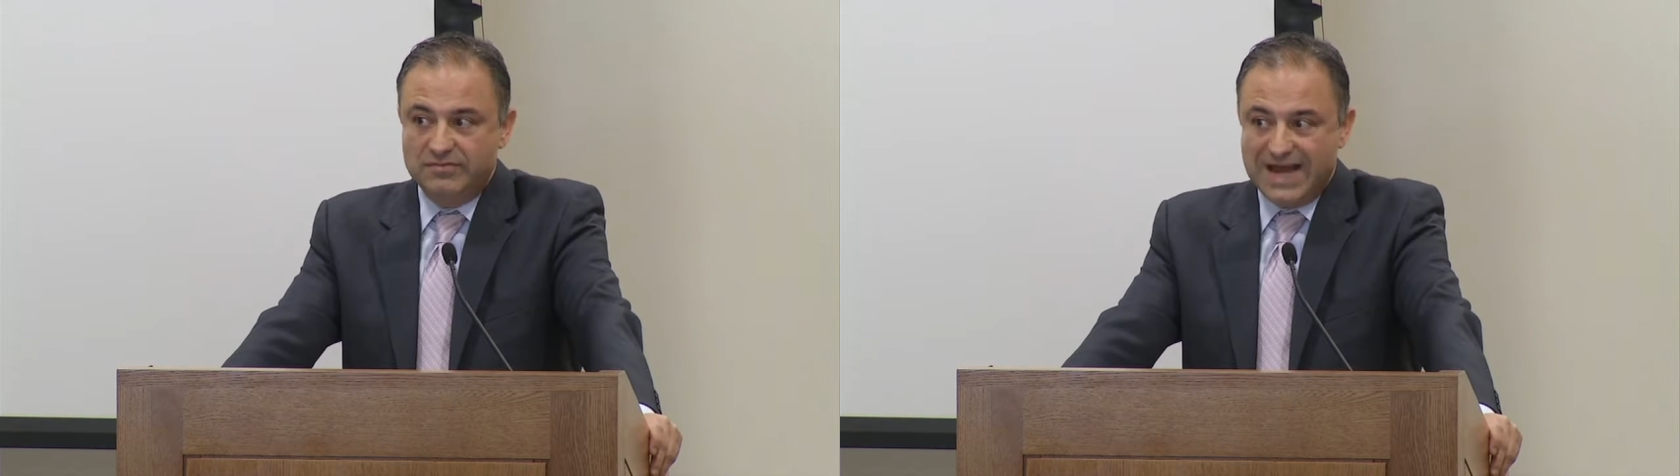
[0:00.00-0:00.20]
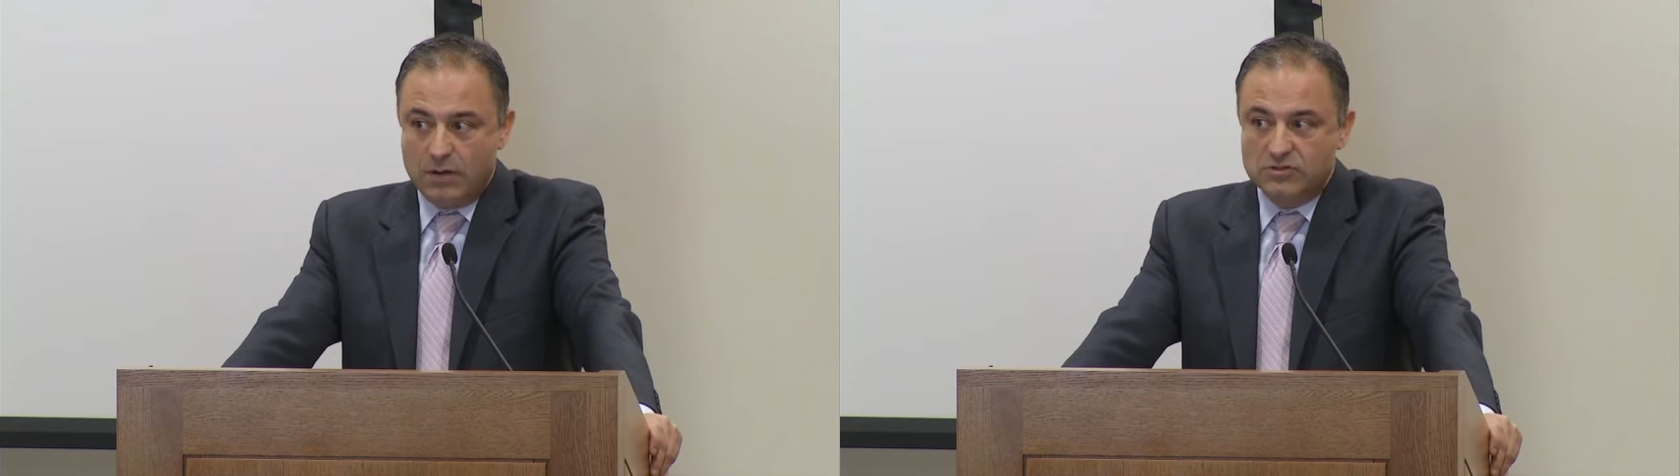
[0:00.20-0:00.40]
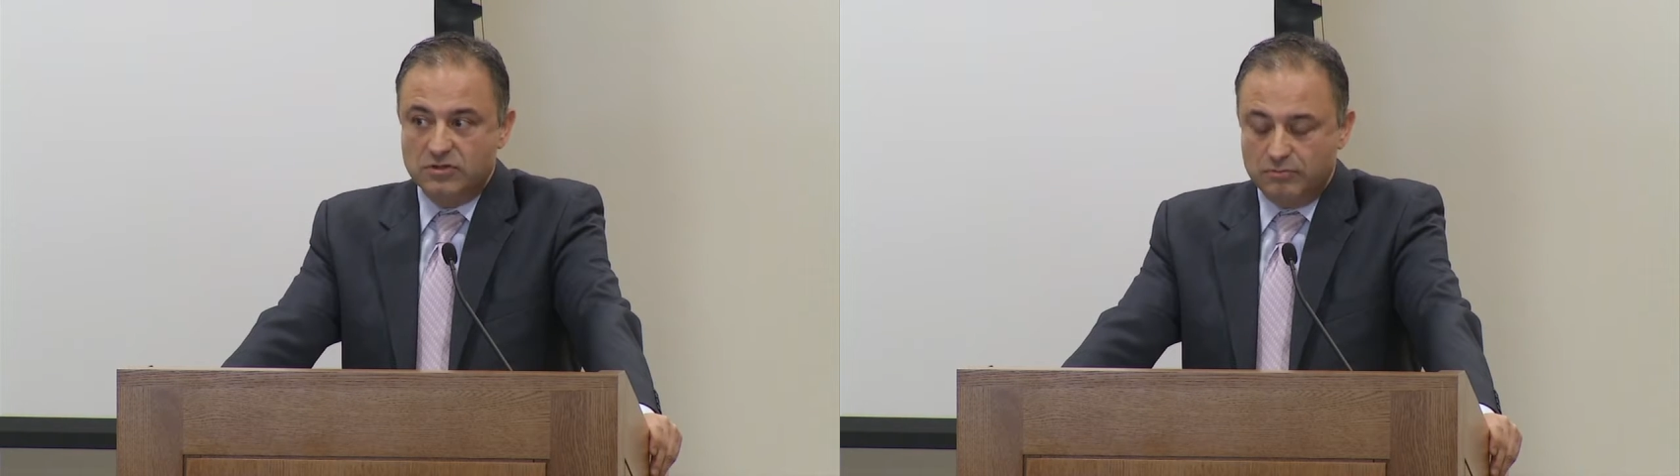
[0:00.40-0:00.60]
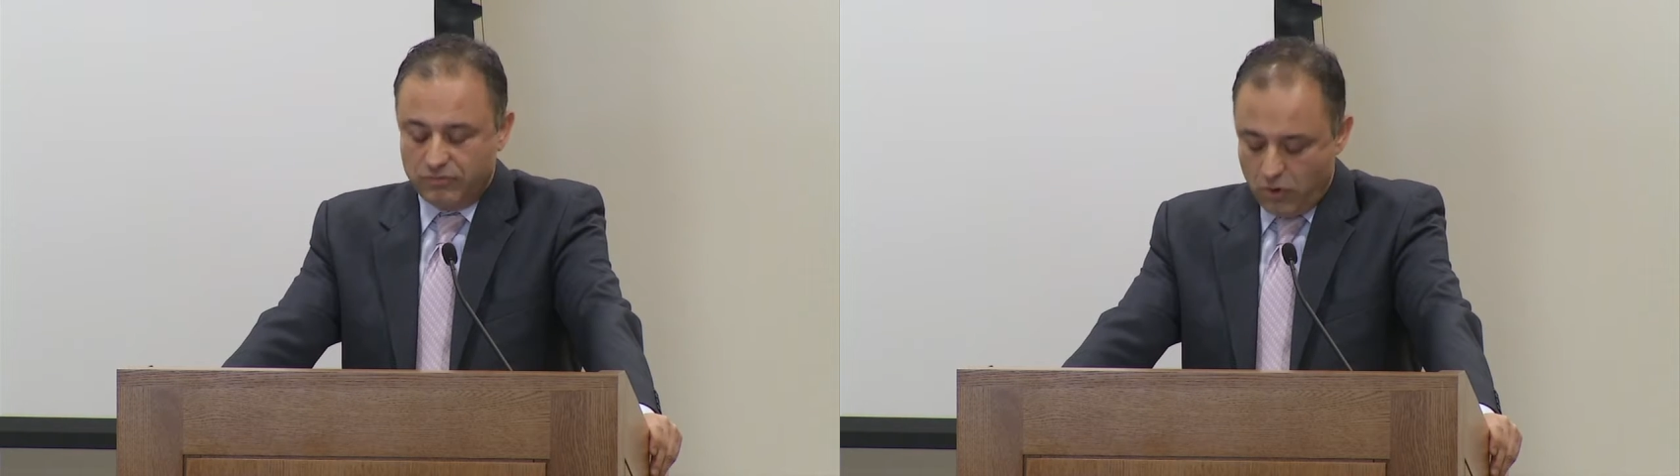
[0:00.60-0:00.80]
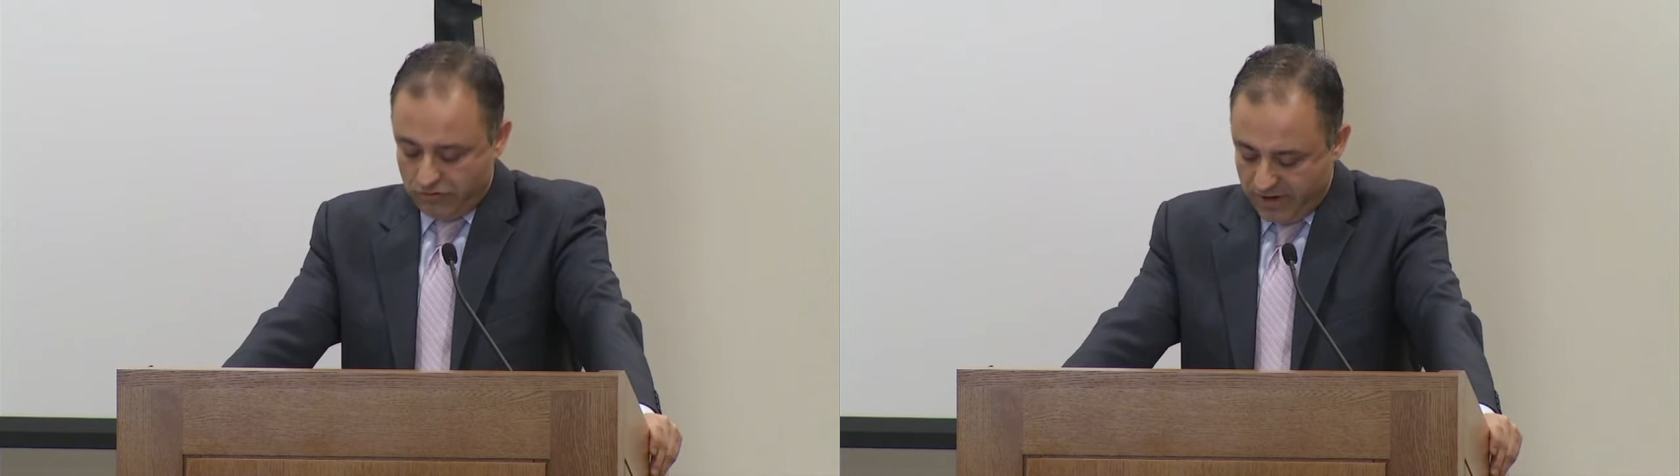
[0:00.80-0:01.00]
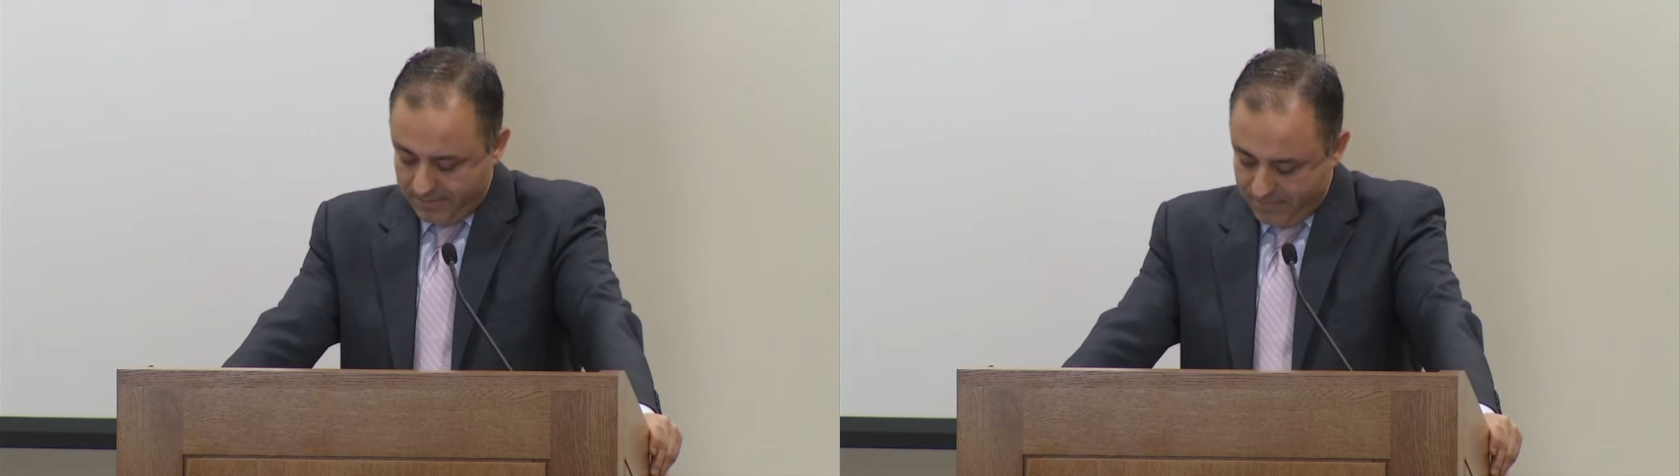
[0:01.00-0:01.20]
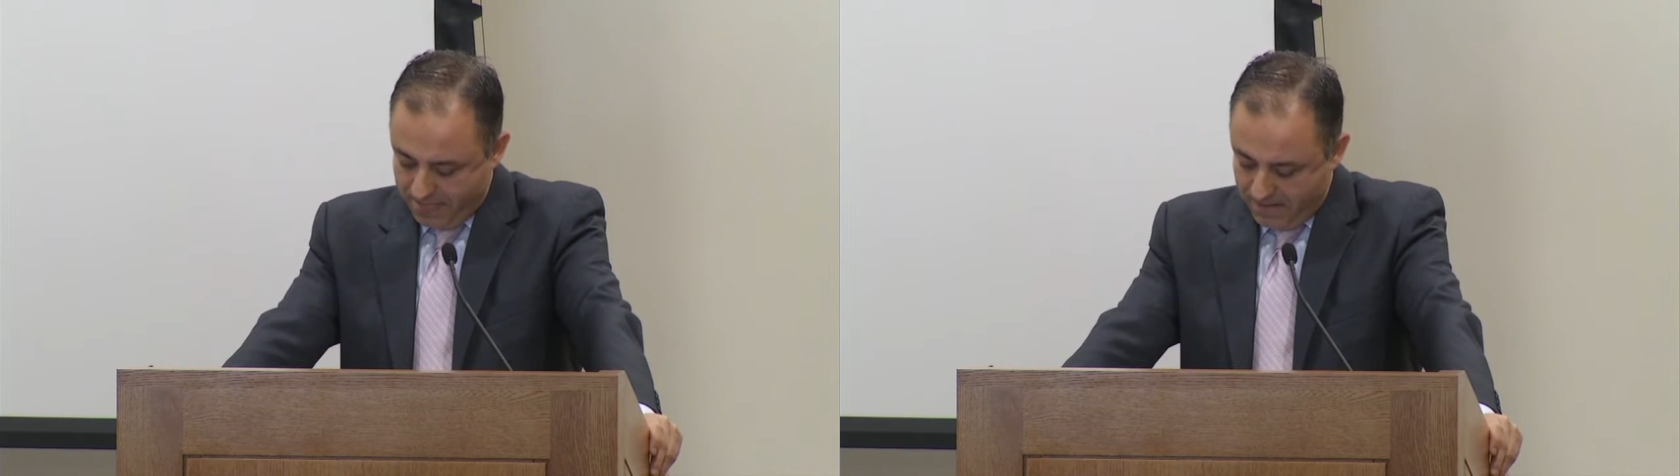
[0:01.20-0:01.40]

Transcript: counsel program.